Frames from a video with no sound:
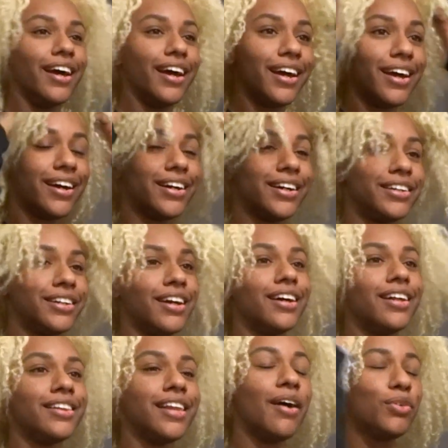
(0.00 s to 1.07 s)
And
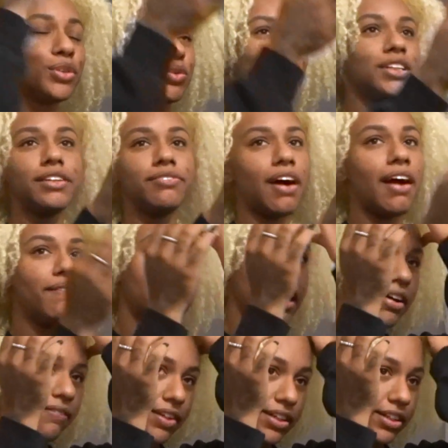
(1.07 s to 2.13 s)
that was really my
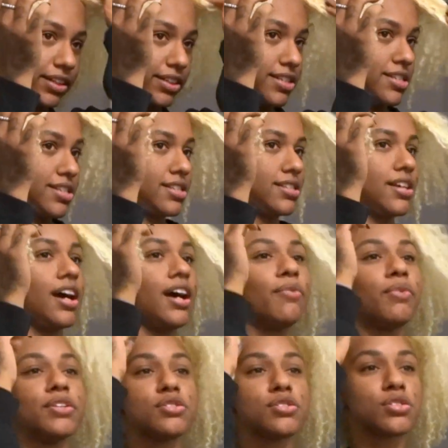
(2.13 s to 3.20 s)
bad because I
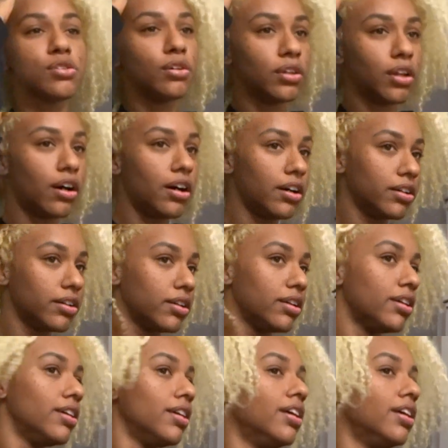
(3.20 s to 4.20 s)
went so long